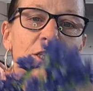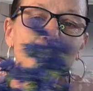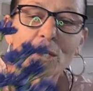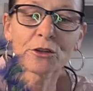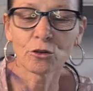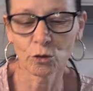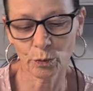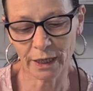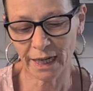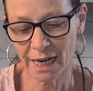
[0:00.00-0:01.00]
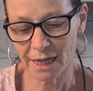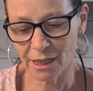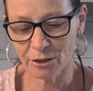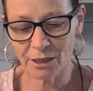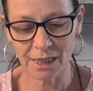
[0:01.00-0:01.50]
So I thought we'd get
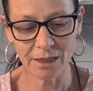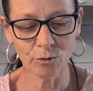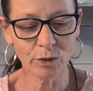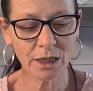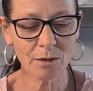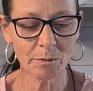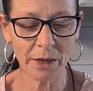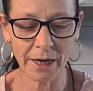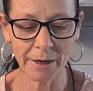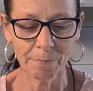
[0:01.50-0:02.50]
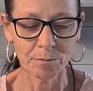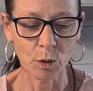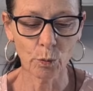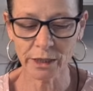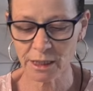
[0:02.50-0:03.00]
those in, and with them being
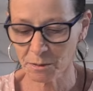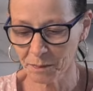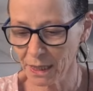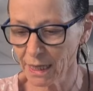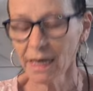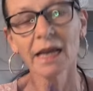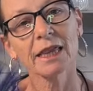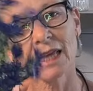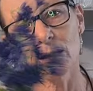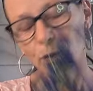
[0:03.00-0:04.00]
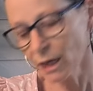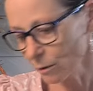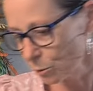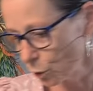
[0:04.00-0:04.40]
wispy, they will add